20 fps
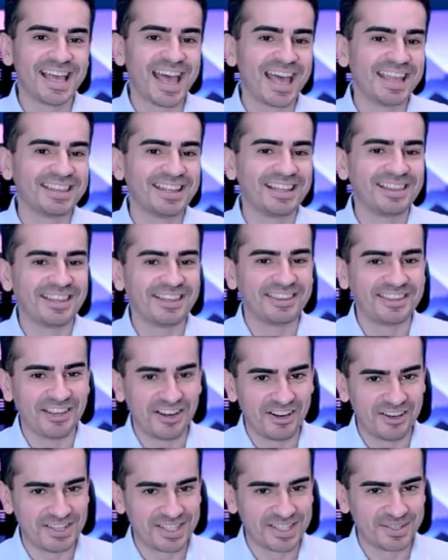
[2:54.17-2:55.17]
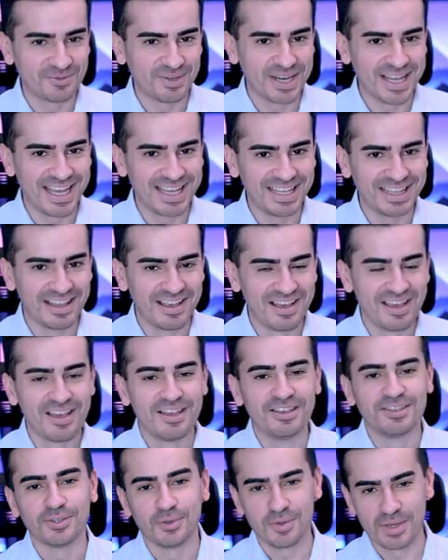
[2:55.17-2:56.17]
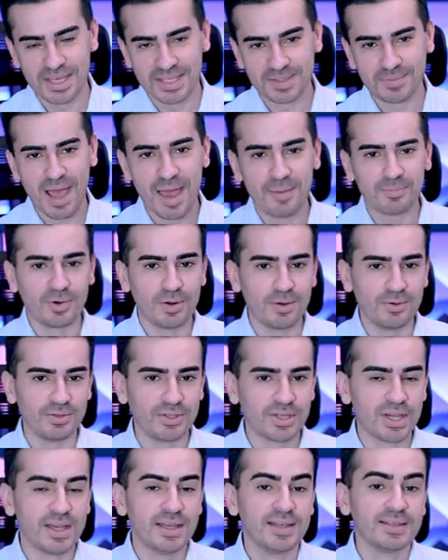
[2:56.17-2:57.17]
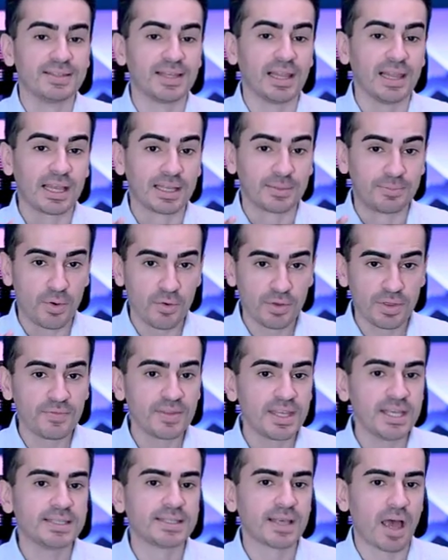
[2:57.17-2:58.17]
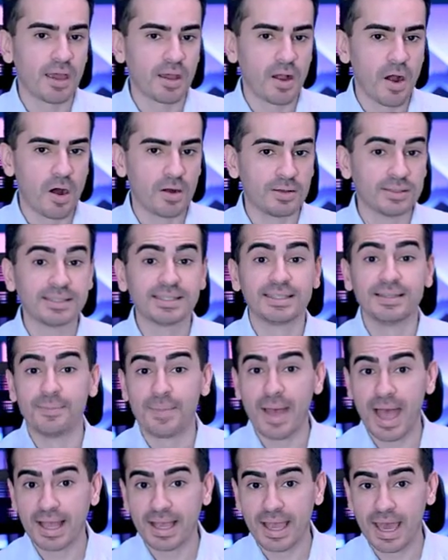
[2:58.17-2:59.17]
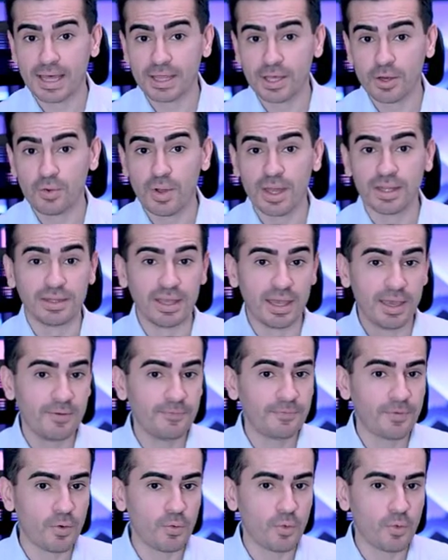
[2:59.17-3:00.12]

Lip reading: handle the third screen. So here's my approach. Select both of these icons, the back arrow and the info